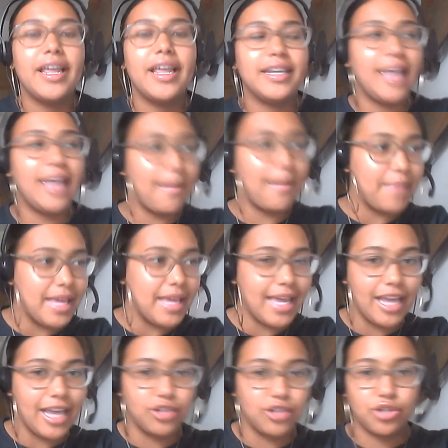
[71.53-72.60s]
Let me
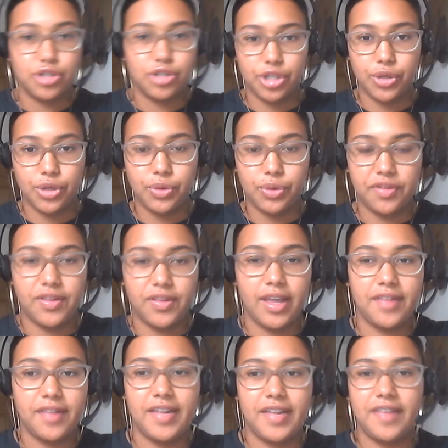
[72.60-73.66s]
introduce
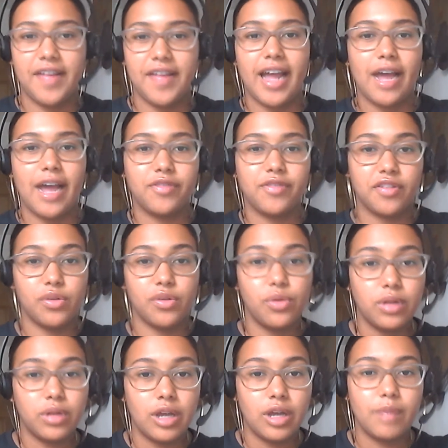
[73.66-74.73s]
the CCI After
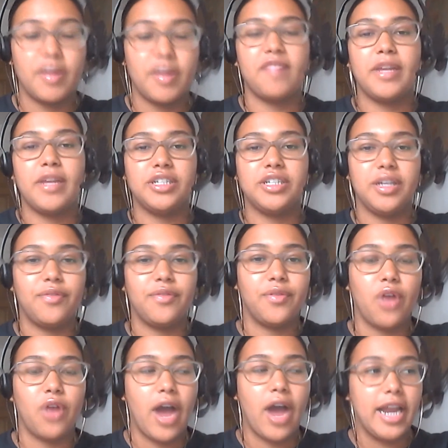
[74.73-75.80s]
School Club, especially if
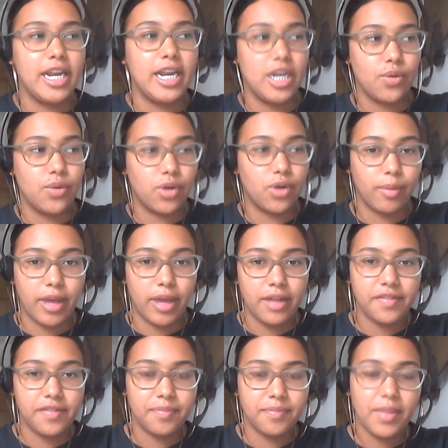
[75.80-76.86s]
we've got any newcomers,